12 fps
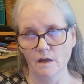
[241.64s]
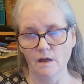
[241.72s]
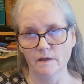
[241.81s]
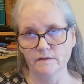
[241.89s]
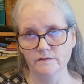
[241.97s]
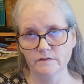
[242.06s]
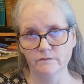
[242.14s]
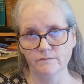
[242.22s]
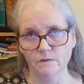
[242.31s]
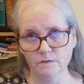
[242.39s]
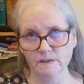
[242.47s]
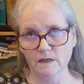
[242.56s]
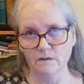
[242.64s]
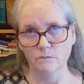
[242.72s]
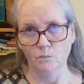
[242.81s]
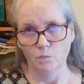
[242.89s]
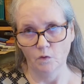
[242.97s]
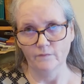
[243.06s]
is to find
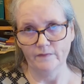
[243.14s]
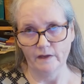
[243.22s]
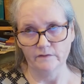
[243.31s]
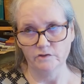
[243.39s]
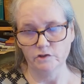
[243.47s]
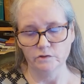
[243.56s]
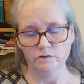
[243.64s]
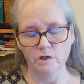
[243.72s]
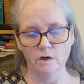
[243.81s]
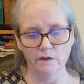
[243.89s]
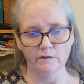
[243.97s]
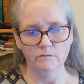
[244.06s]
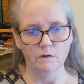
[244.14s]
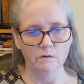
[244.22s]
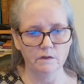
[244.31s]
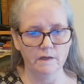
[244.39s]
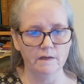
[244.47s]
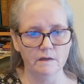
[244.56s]
out what that church
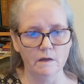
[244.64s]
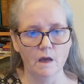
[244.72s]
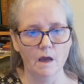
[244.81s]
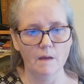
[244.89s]
hierarchy